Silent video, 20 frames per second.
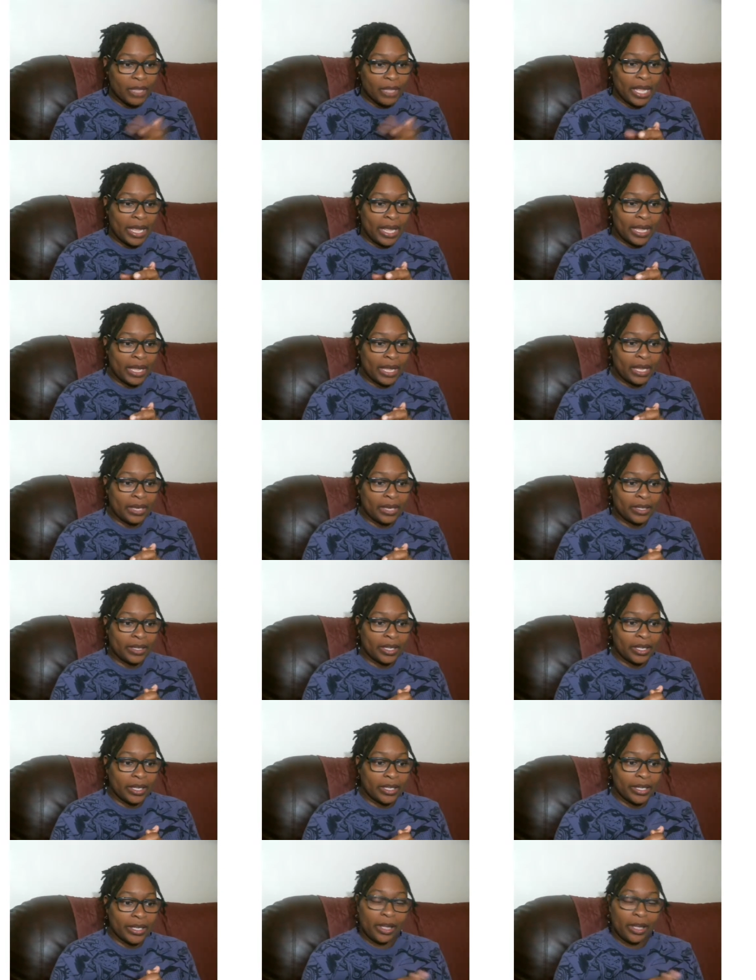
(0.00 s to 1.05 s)
and
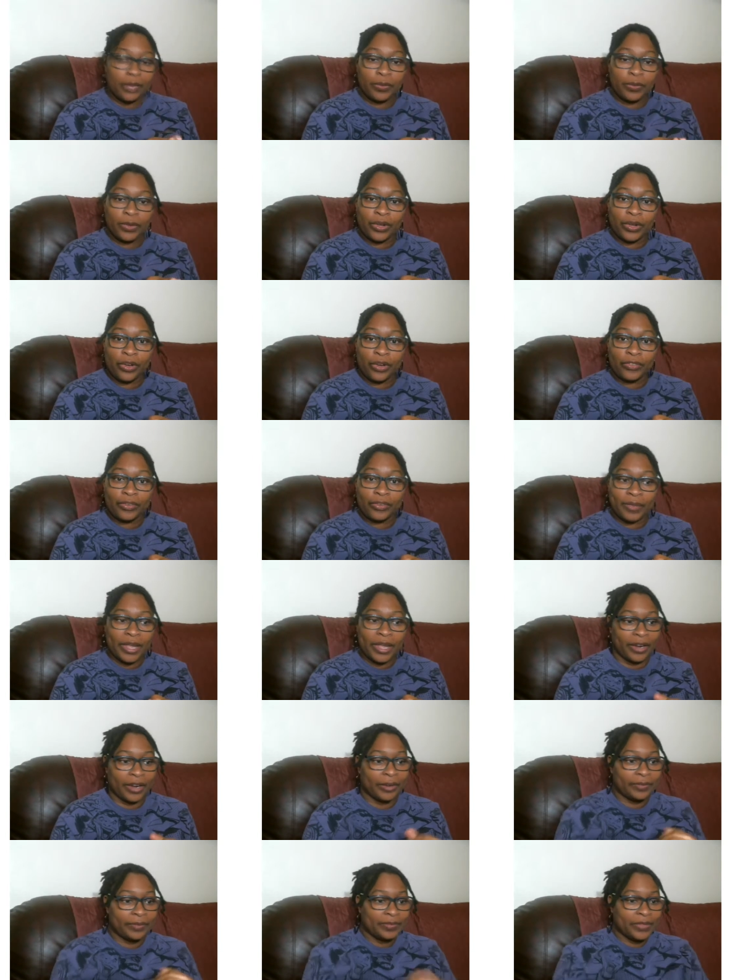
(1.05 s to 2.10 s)
uh, yeah, we'll go from there.